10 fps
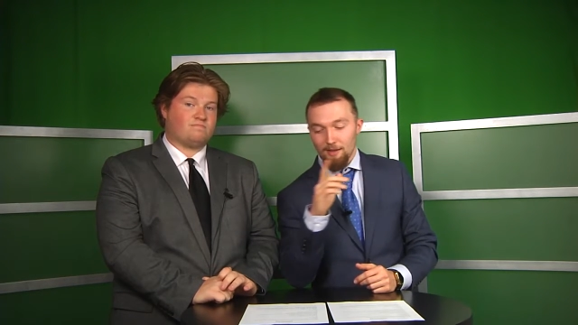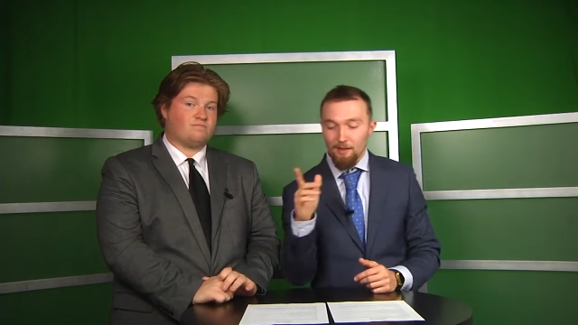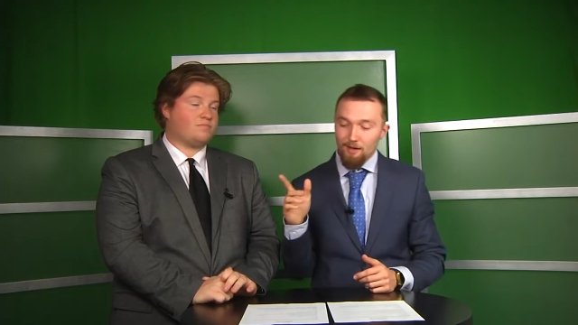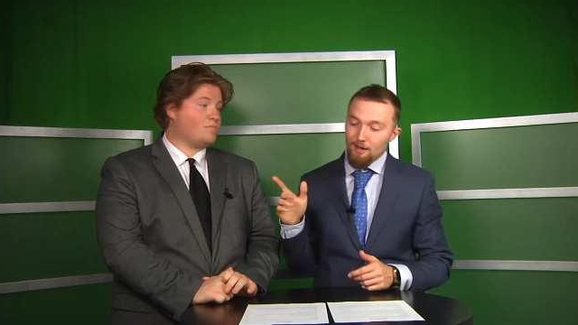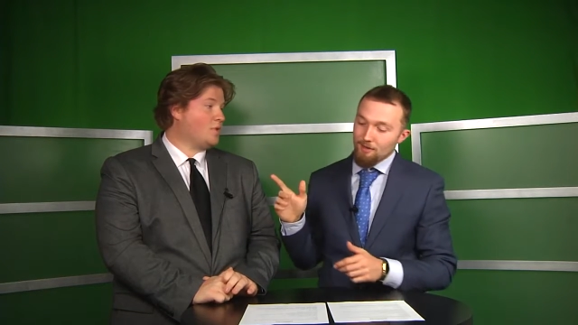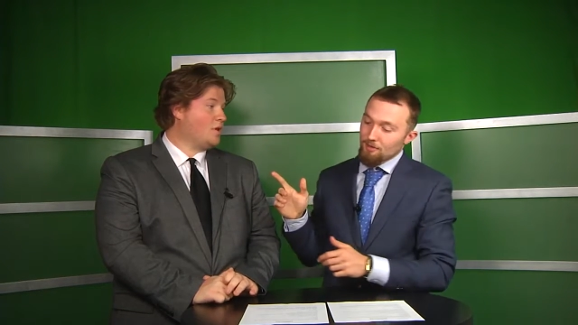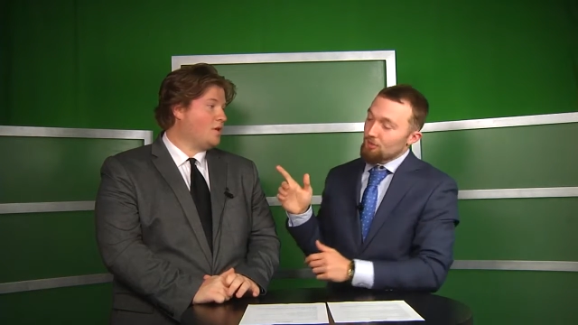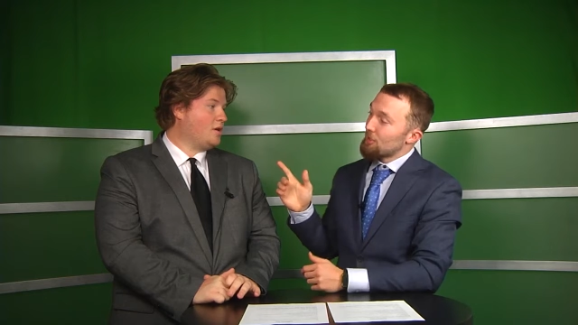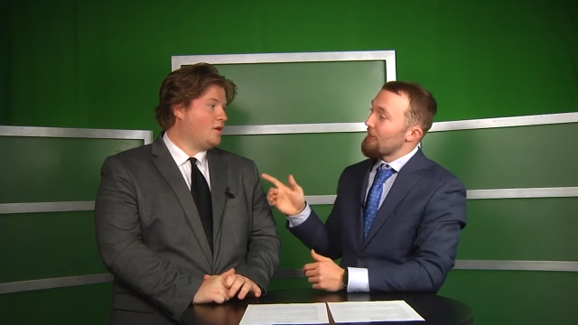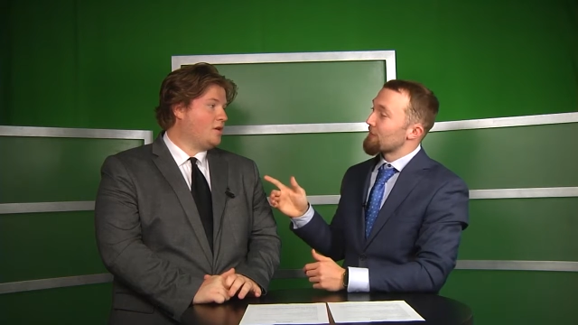Speaker 1: The
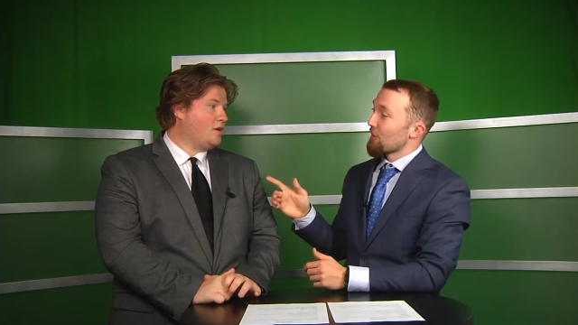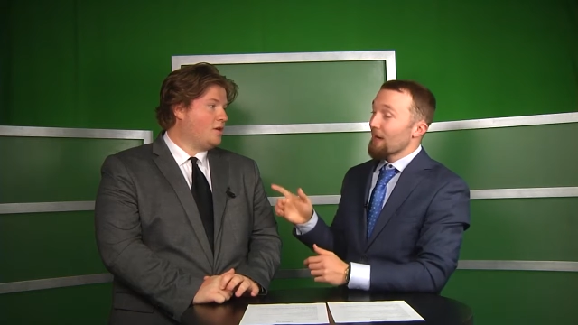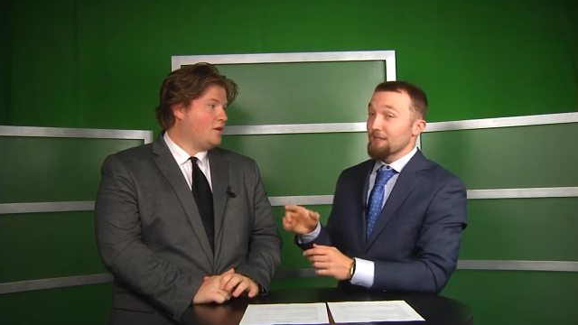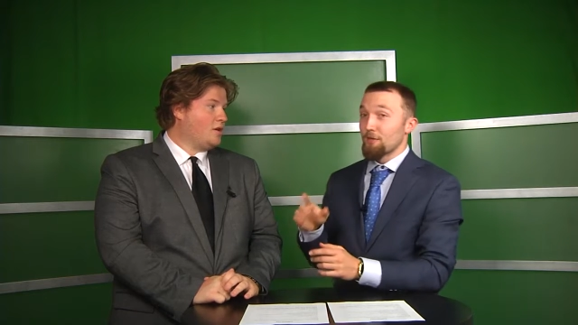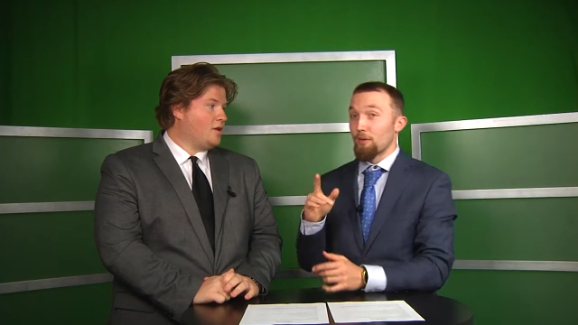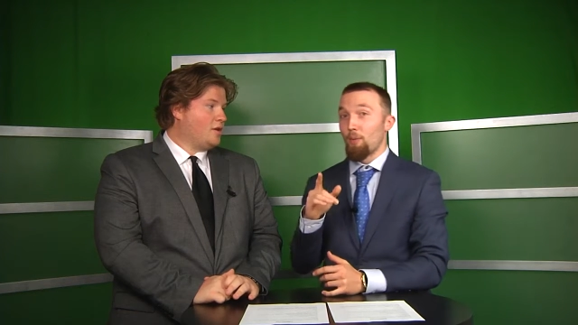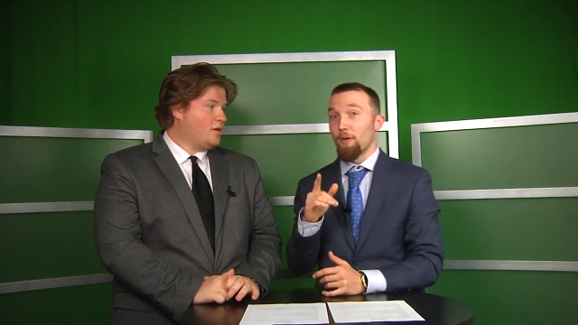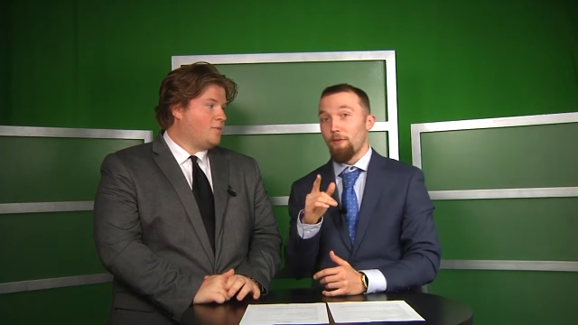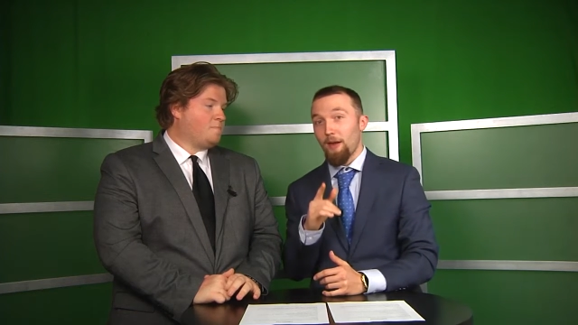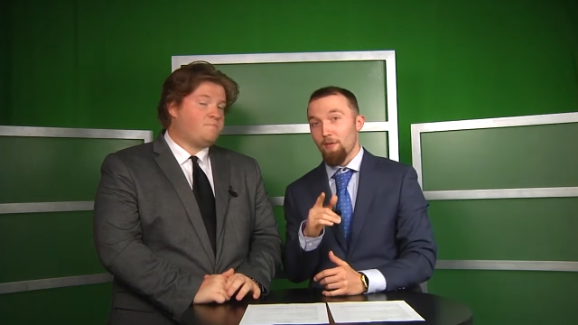Chiefs are actually
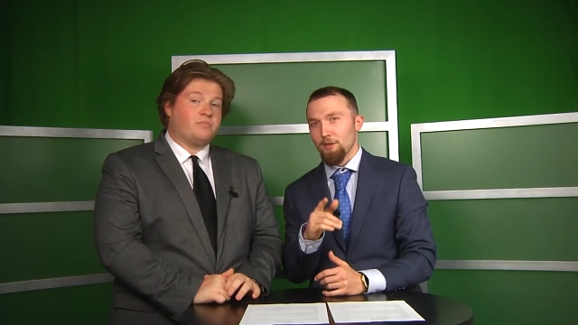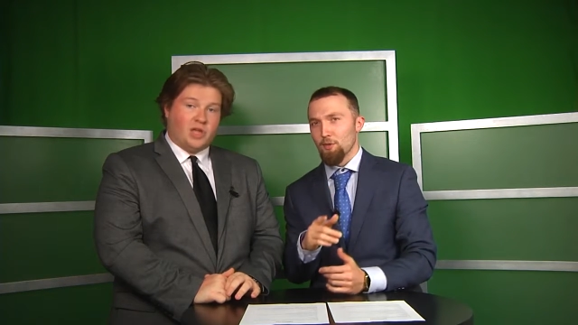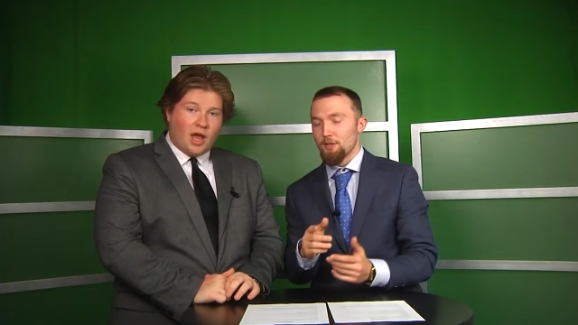3-point favorites,